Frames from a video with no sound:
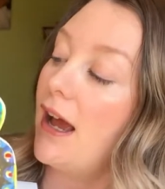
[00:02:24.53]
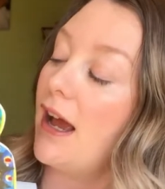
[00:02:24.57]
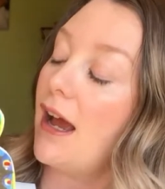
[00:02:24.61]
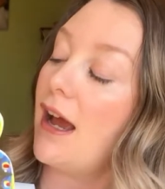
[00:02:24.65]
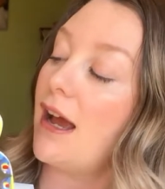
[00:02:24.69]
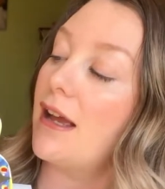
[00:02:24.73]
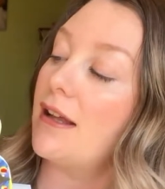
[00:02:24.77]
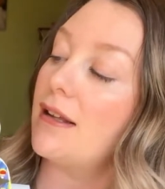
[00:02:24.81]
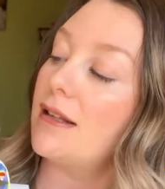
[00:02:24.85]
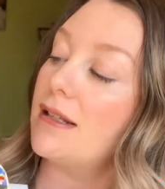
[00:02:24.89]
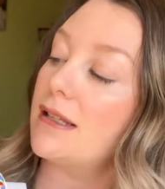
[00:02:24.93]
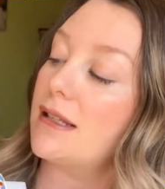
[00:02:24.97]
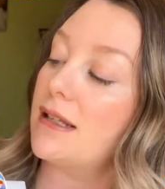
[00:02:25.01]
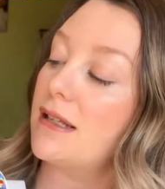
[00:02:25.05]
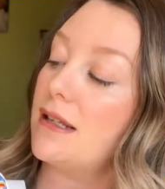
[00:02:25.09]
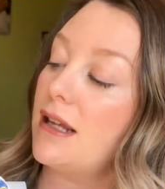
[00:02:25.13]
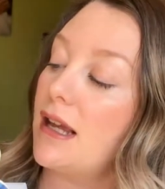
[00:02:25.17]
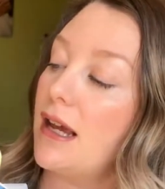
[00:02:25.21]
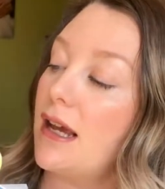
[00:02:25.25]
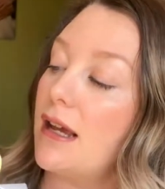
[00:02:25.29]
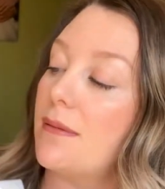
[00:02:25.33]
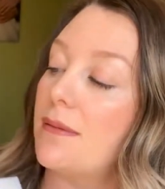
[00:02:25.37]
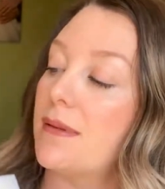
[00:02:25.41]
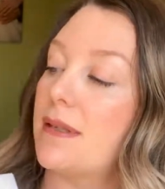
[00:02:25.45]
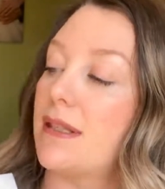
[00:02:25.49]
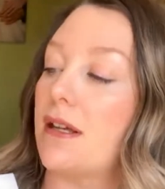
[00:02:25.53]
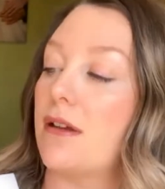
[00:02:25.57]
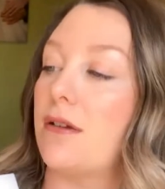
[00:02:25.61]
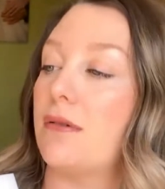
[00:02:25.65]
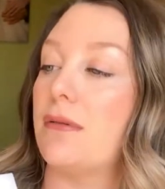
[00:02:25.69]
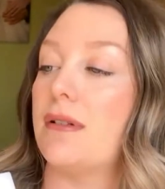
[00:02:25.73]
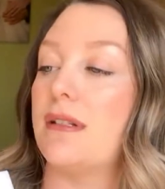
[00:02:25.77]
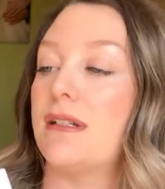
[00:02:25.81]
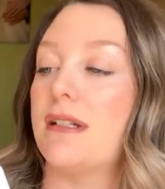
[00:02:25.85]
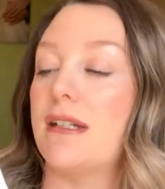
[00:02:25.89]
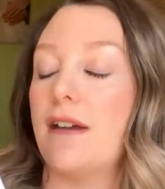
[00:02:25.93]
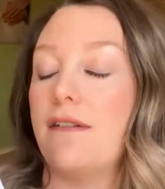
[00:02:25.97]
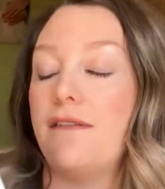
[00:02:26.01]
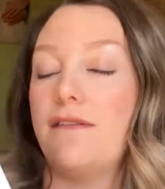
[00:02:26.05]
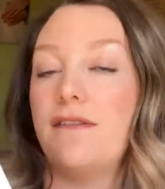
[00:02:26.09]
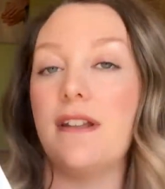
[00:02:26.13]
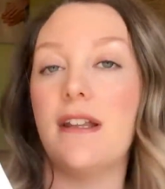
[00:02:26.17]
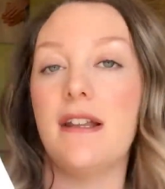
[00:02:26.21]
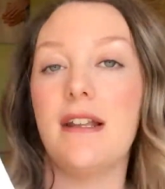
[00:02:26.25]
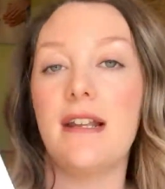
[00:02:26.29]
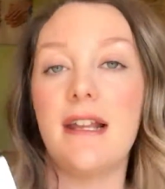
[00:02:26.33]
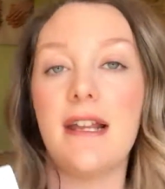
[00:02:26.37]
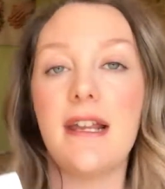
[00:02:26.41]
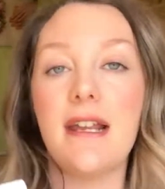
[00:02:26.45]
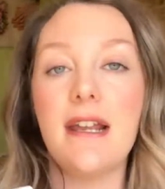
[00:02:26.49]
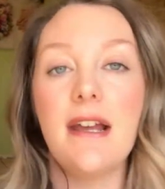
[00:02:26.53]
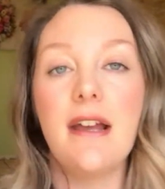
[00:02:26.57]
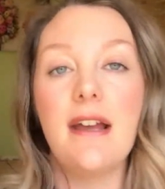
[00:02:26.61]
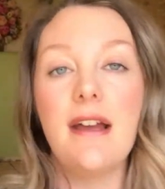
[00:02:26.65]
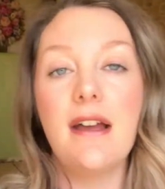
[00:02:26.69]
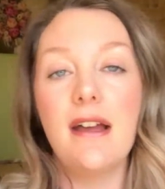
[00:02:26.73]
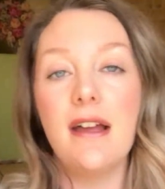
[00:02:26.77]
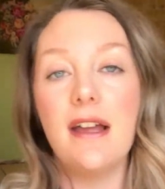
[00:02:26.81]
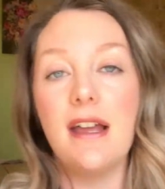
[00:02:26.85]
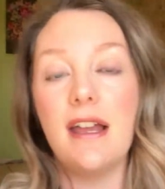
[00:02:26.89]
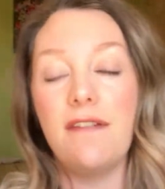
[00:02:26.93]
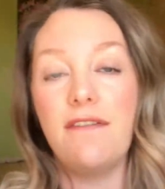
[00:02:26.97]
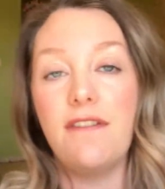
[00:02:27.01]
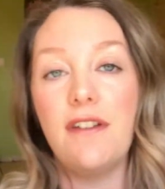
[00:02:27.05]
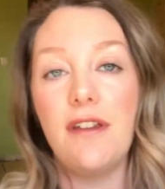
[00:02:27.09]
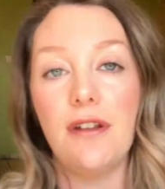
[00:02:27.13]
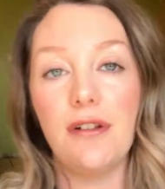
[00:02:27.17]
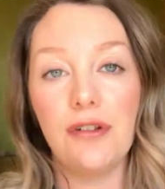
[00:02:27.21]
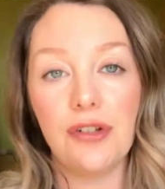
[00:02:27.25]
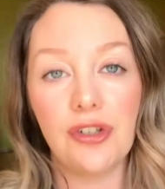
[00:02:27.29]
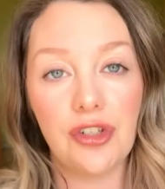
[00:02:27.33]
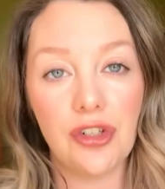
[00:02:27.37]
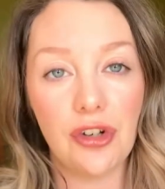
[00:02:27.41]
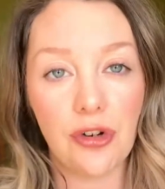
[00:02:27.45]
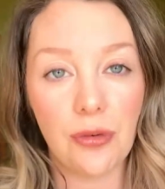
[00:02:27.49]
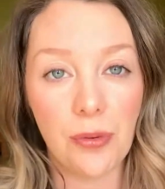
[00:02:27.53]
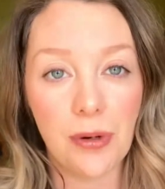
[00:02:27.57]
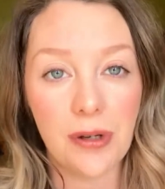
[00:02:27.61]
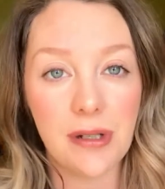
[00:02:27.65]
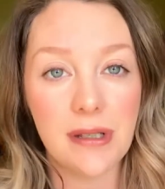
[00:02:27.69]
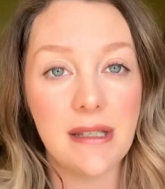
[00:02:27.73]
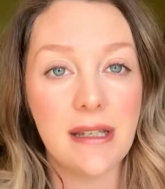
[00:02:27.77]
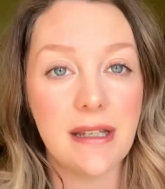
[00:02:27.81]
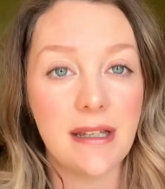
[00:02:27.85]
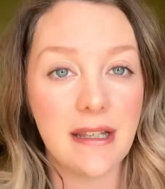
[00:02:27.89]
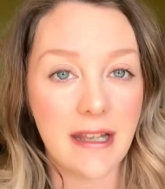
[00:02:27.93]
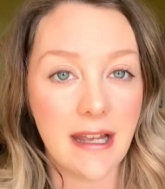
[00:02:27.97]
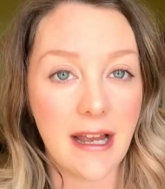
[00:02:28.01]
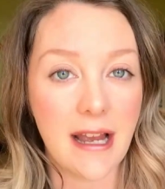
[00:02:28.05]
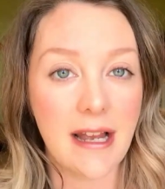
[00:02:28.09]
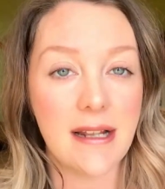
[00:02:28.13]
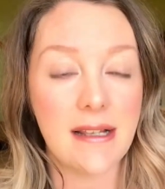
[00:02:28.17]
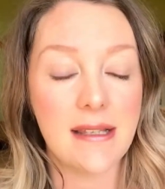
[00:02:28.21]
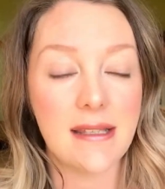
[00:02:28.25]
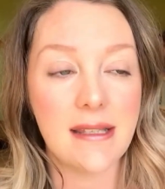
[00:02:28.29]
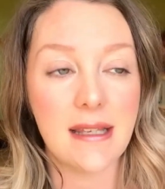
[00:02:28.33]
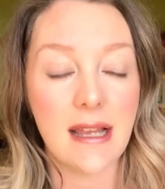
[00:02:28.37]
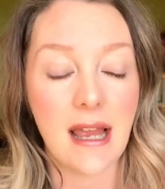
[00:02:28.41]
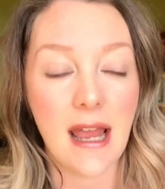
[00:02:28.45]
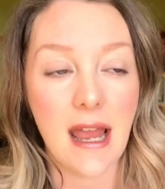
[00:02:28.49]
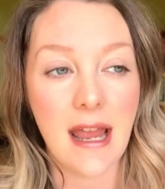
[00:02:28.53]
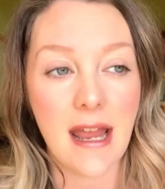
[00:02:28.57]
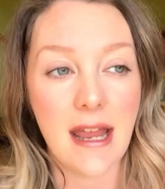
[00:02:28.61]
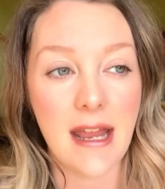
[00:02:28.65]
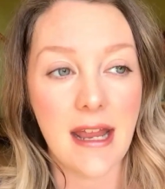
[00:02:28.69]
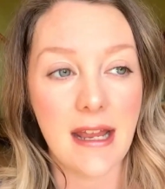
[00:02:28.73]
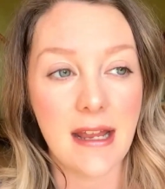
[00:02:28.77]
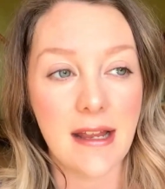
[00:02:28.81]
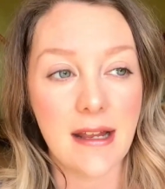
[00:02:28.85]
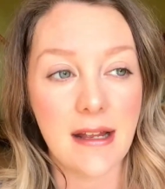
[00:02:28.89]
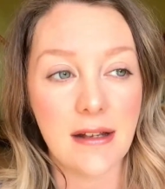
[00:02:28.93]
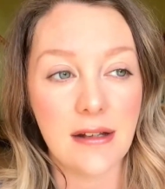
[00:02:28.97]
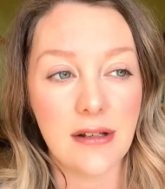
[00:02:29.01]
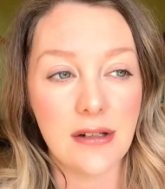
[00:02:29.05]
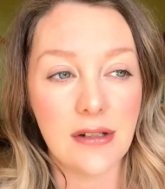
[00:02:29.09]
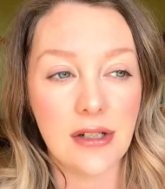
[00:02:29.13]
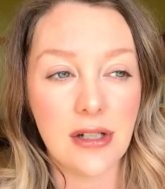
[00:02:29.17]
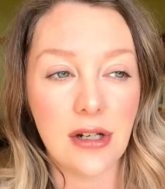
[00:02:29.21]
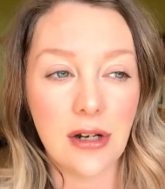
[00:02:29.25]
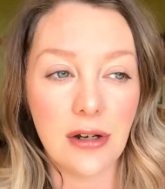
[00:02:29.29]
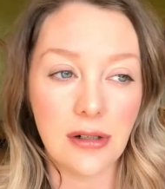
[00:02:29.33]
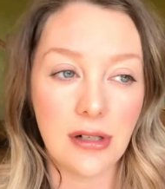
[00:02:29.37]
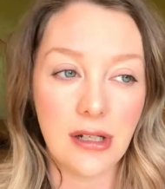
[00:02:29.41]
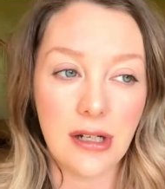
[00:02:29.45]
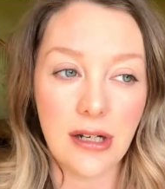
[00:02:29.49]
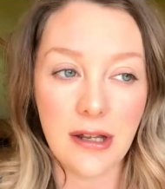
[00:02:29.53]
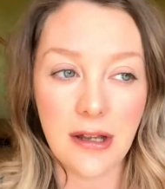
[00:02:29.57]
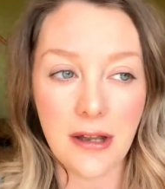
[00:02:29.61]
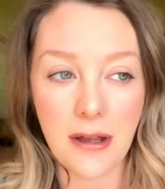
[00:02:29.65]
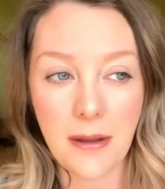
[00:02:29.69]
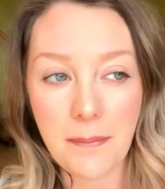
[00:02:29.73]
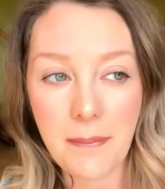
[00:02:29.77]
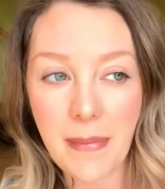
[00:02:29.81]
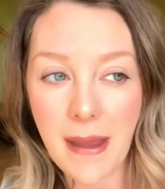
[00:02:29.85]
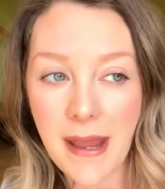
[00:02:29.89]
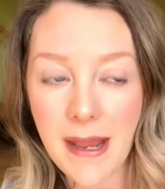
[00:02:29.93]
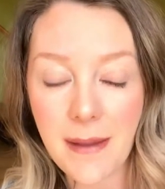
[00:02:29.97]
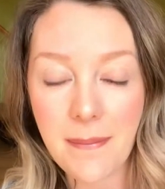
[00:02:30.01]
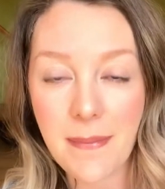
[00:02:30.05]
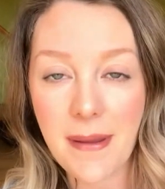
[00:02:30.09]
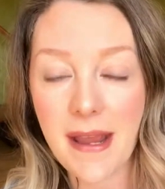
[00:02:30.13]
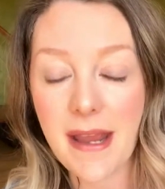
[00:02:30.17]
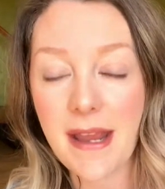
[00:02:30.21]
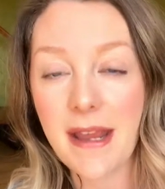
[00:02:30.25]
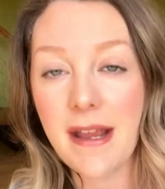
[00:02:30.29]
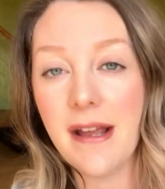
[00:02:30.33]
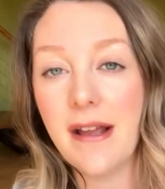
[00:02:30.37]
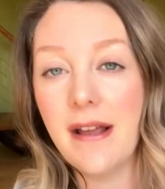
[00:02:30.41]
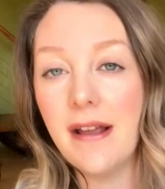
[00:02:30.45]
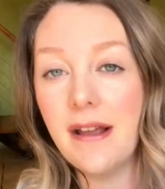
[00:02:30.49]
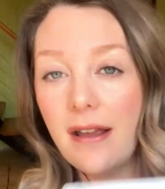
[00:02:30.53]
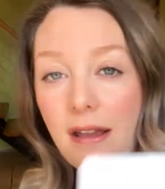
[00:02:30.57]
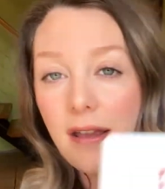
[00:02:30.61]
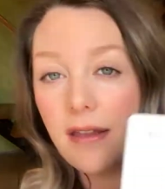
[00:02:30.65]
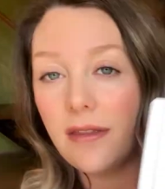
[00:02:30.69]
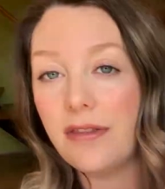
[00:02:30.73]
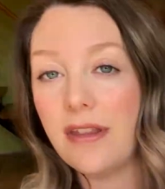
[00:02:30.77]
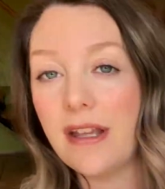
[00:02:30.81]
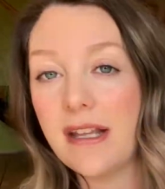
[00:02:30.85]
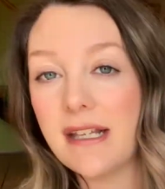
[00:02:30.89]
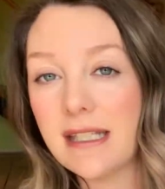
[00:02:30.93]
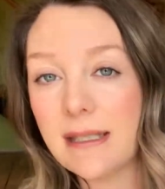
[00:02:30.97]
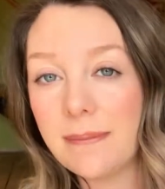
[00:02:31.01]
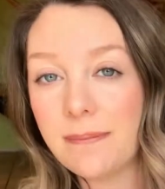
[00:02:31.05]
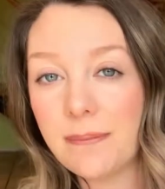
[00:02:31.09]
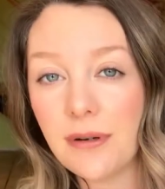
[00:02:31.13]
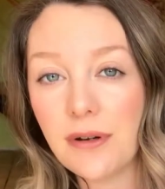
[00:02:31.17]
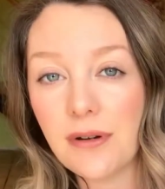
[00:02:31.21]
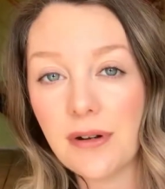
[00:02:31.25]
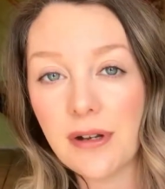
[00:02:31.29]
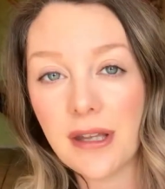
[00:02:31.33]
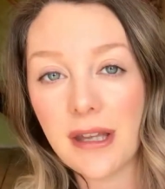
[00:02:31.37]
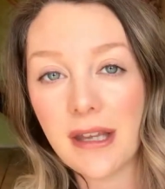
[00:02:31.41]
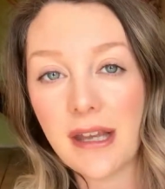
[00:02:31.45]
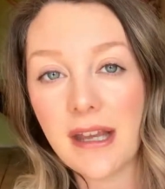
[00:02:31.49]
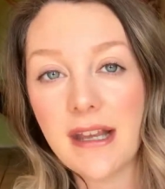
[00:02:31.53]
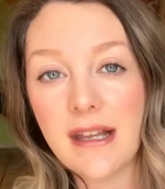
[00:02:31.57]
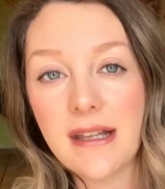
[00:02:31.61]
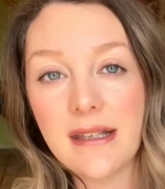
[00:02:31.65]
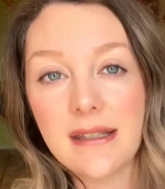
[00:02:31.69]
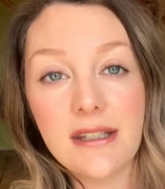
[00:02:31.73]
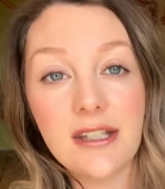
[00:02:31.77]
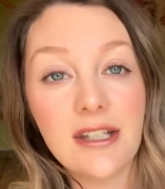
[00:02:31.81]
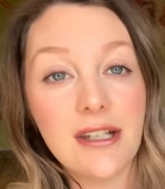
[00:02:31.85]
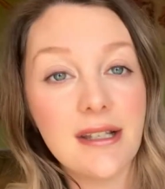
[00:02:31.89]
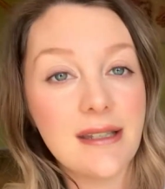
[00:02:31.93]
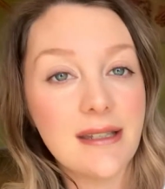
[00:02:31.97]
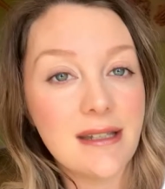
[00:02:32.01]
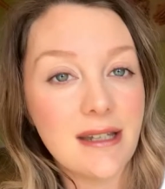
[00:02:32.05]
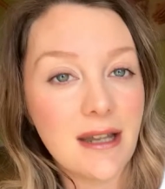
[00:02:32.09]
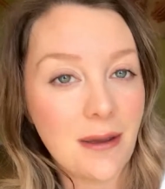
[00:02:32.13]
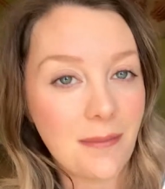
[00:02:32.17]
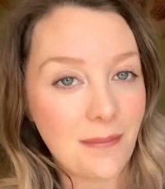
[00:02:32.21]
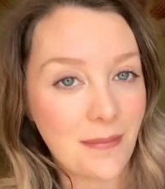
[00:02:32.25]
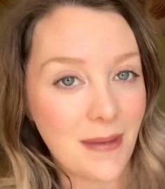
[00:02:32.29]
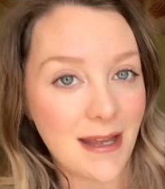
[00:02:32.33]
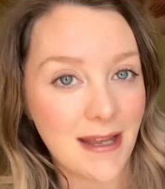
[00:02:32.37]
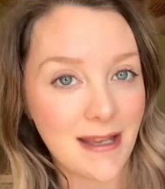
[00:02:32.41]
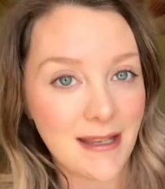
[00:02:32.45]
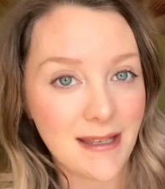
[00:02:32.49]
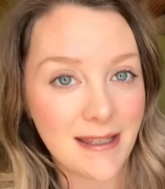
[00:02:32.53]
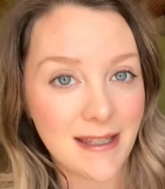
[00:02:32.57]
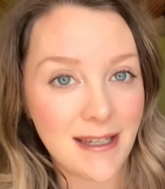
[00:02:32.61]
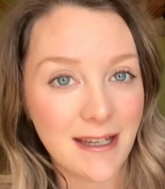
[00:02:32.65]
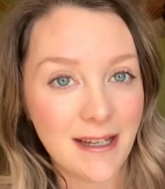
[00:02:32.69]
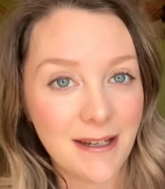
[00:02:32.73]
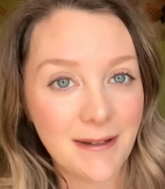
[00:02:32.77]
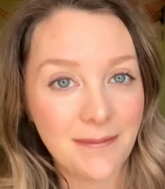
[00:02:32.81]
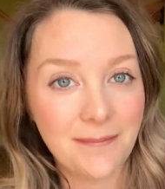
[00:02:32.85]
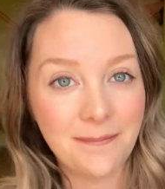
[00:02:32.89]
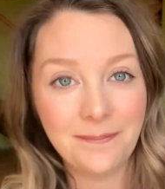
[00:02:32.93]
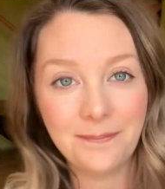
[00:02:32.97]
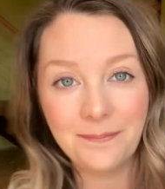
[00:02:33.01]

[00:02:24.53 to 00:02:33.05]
And yeah, so definitely, if you're not sure what to get a toddler baby, this book is just amazing.